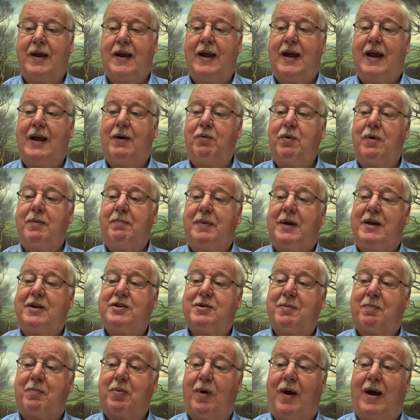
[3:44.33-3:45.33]
It would be
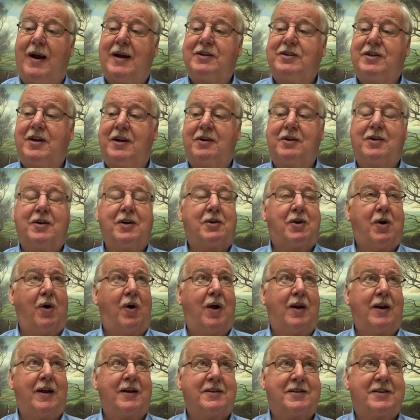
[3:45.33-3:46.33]
surprising to
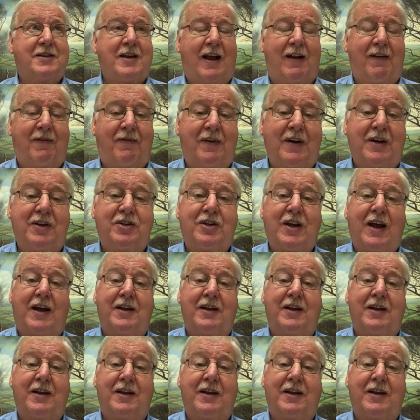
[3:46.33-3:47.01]
call a selfish